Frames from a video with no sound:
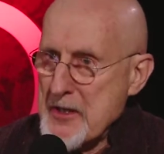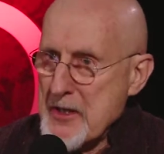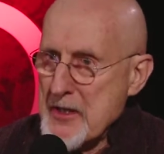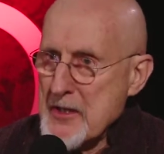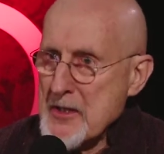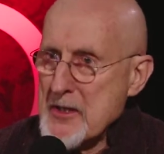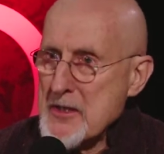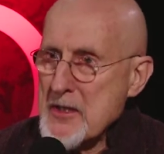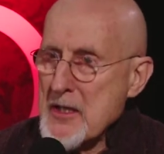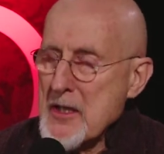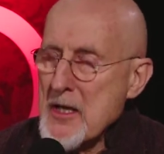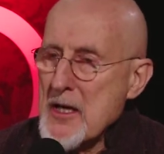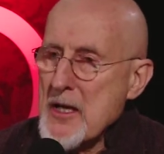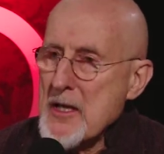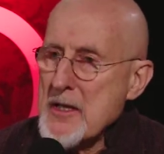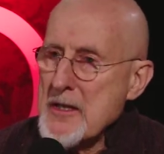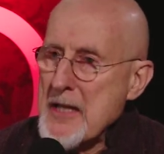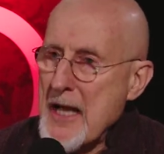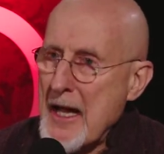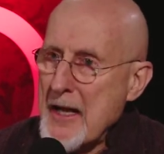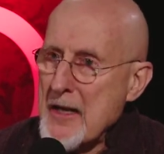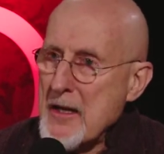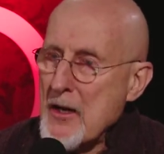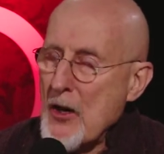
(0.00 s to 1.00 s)
is
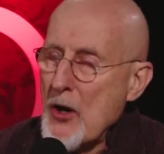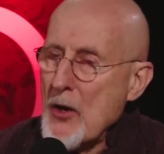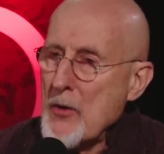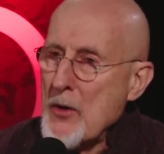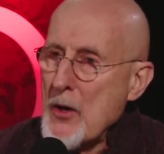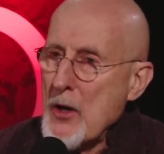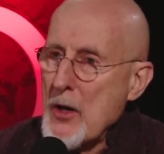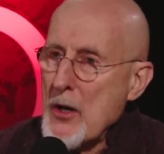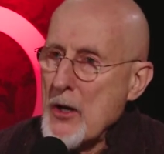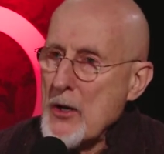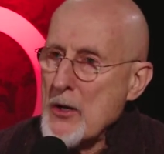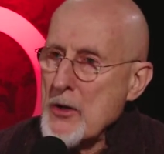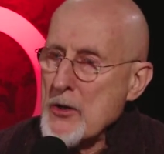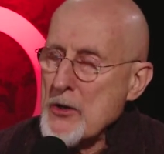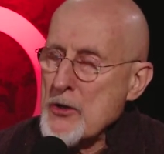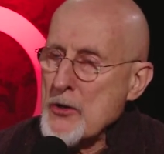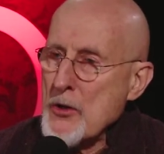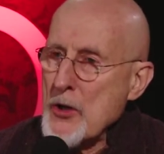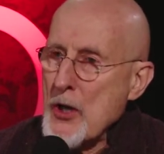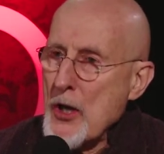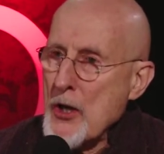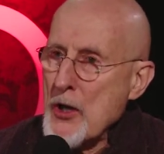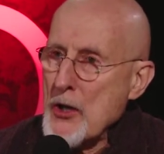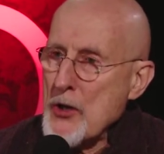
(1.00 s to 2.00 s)
that
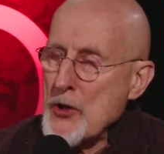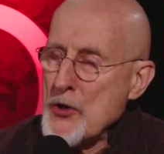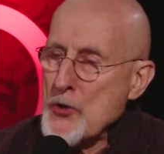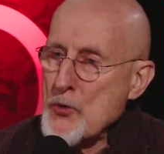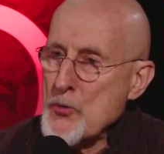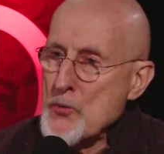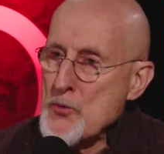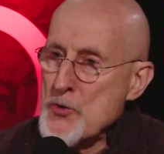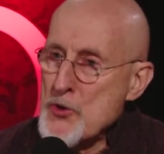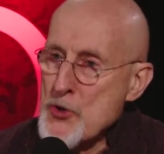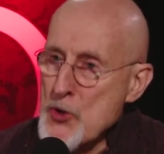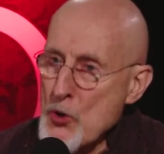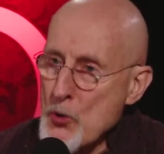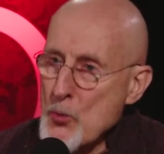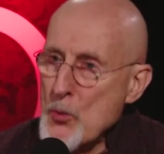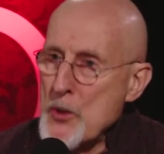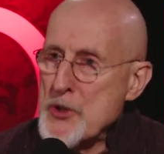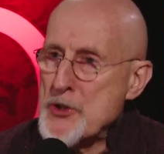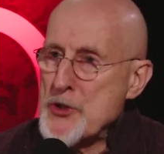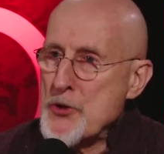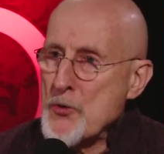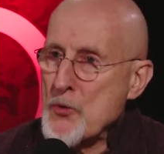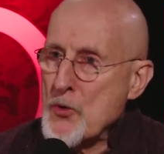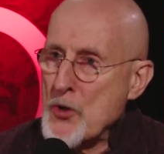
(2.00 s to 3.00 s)
you knew
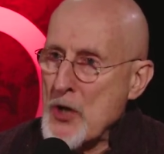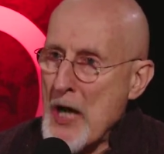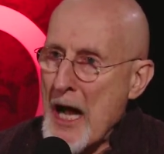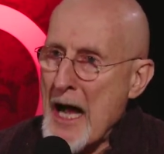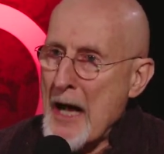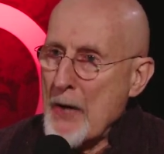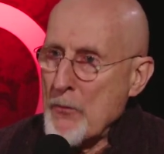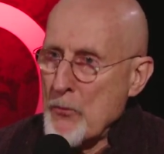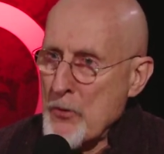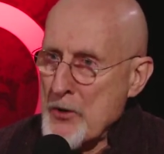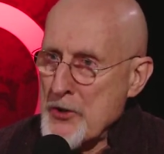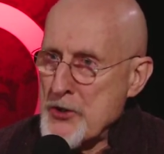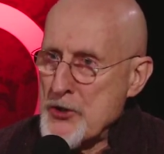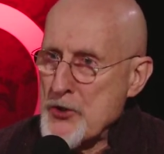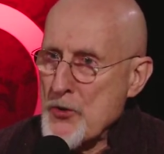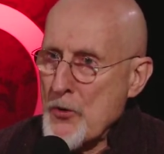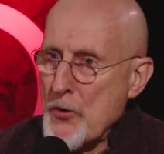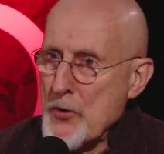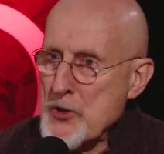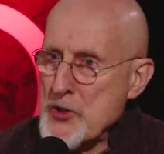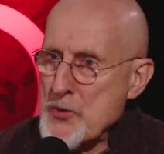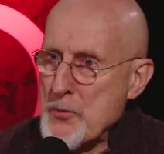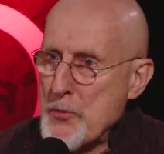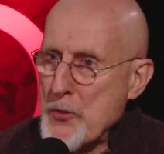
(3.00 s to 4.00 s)
what you got with
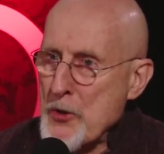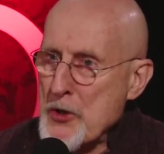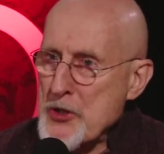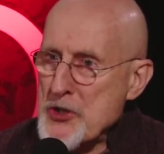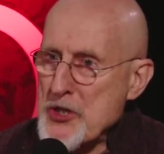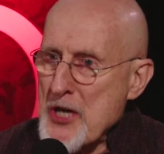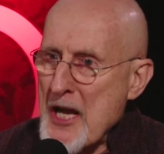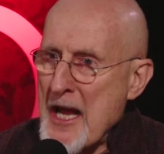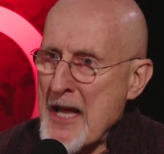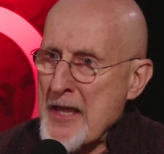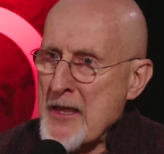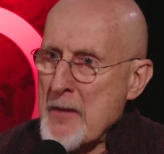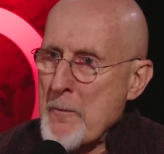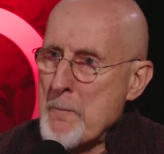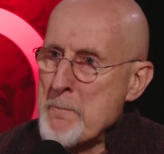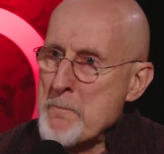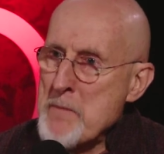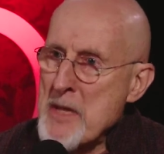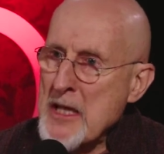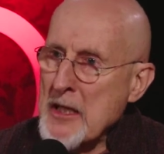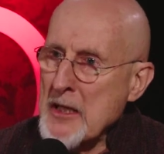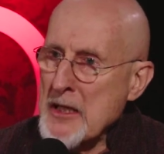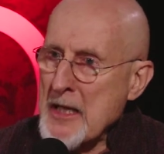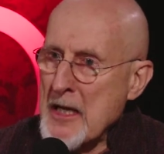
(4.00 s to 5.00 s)
George Bush, and a
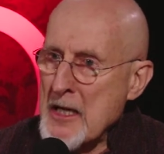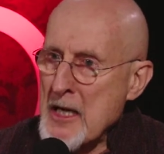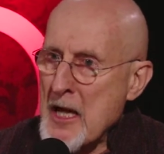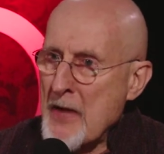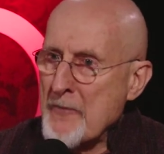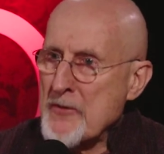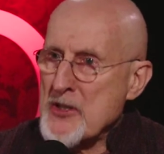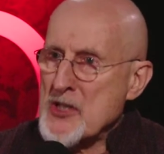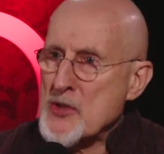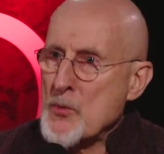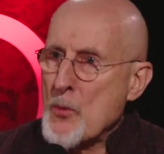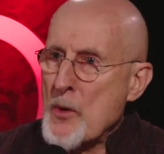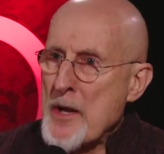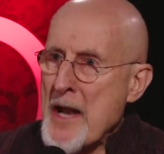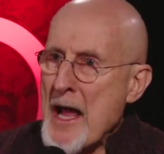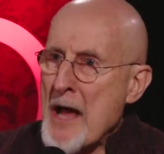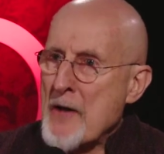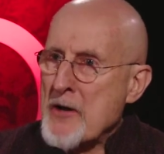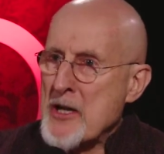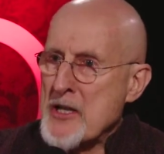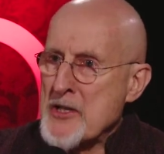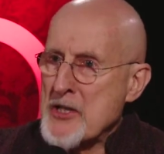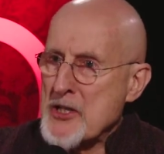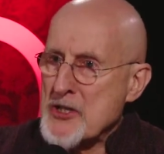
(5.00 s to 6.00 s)
million of us went
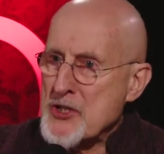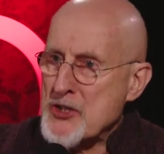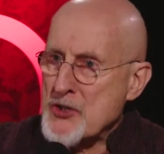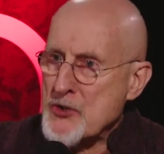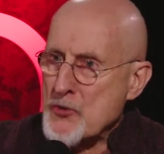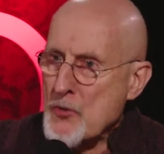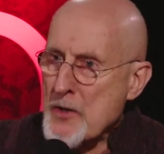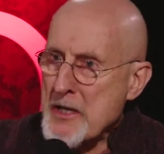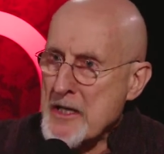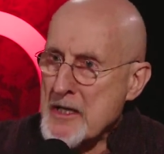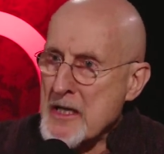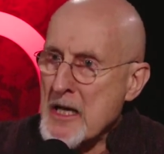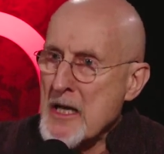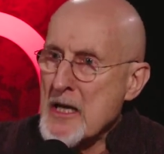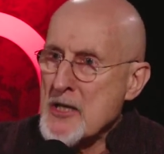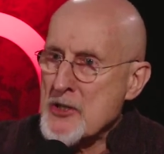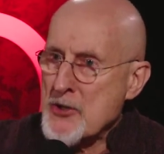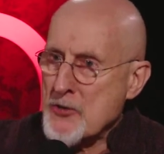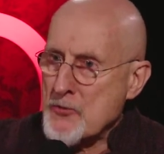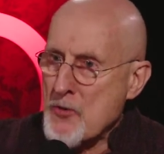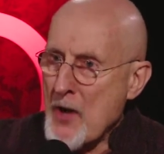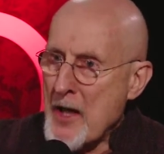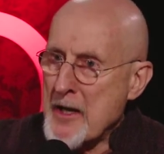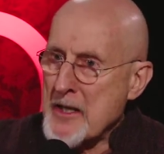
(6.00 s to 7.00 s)
out in the street
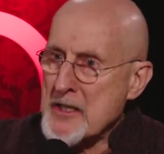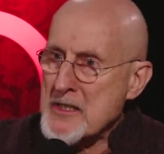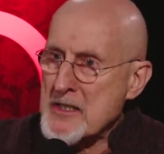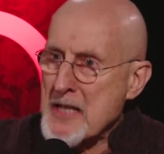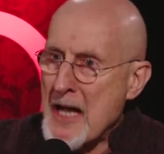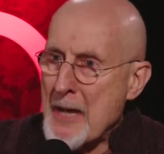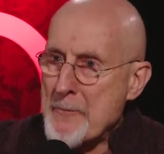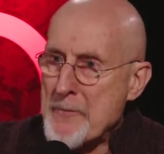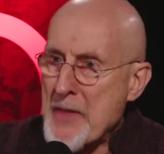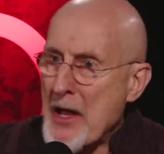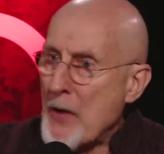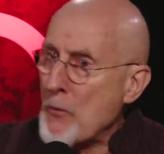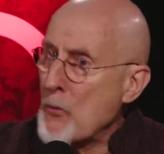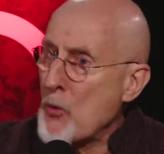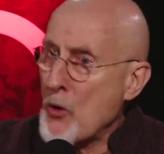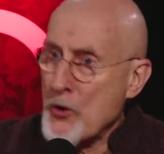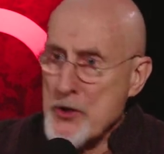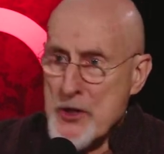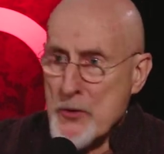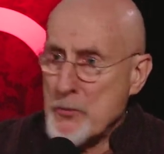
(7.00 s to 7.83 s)
to try to stop that war.